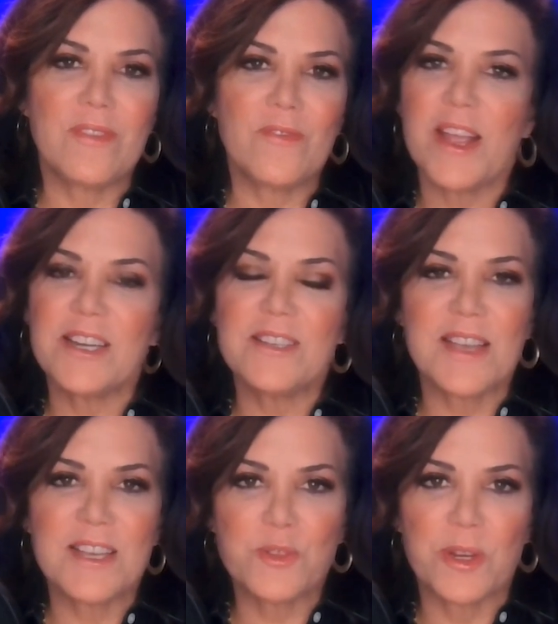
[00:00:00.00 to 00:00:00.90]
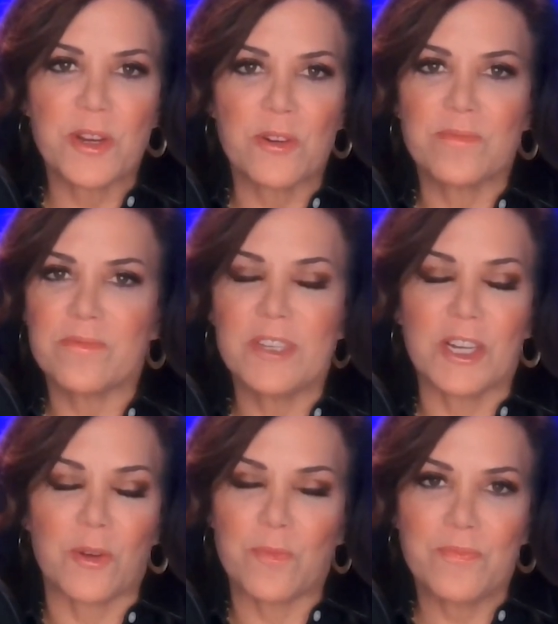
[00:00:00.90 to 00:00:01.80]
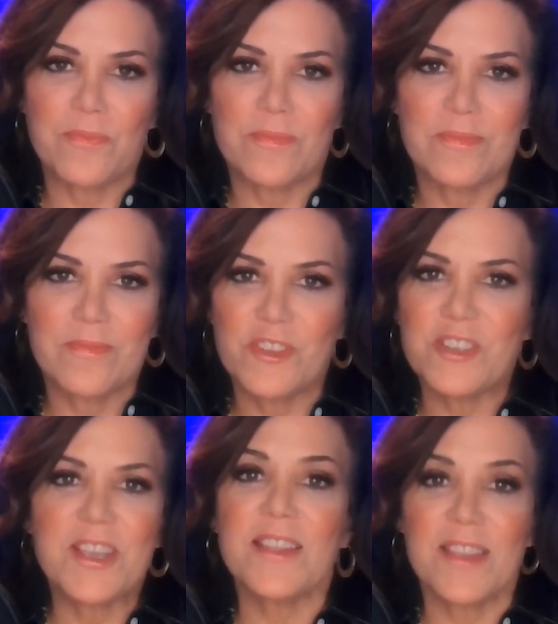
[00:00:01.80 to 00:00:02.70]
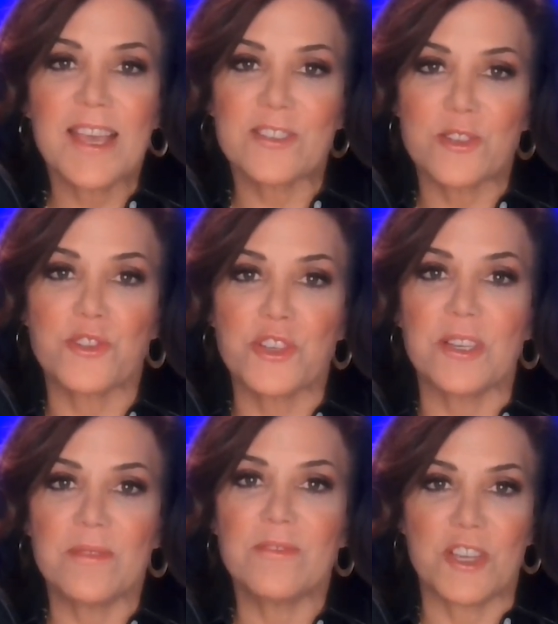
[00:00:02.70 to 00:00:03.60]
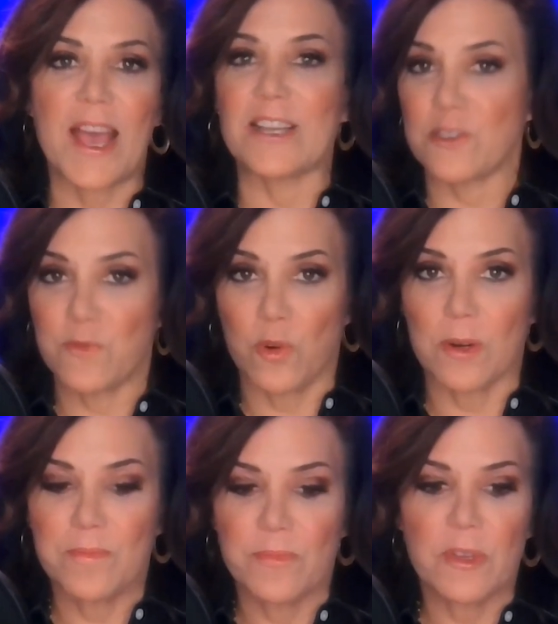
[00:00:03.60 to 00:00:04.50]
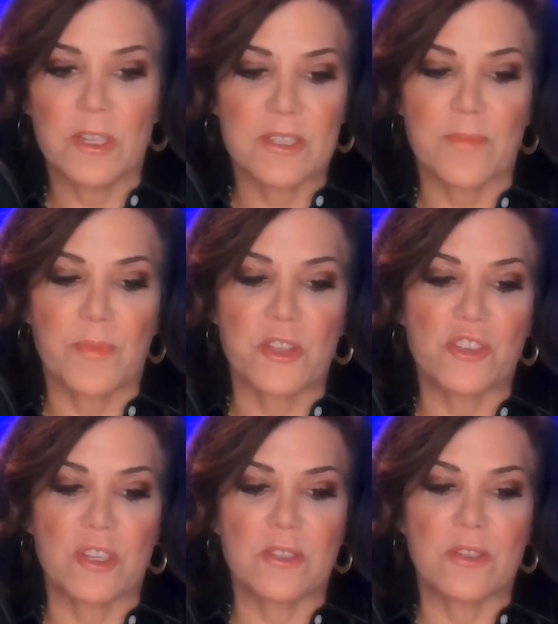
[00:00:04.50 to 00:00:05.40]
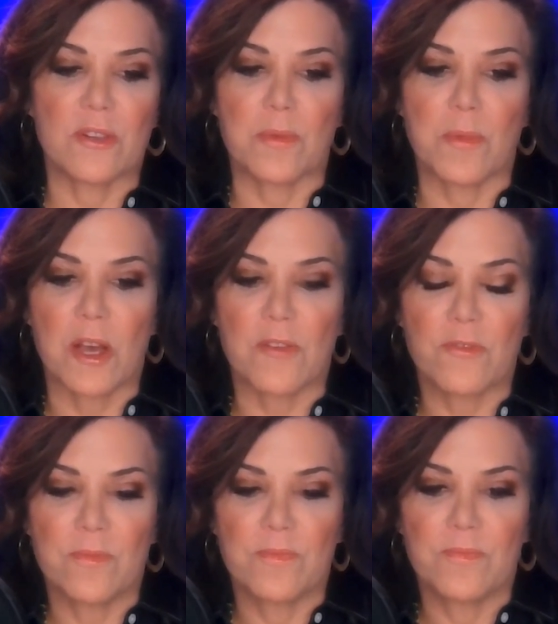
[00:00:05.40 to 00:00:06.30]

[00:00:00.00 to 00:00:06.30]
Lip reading: Randy's answering her, you know, she's getting the answer she asked for, except that she turned them off.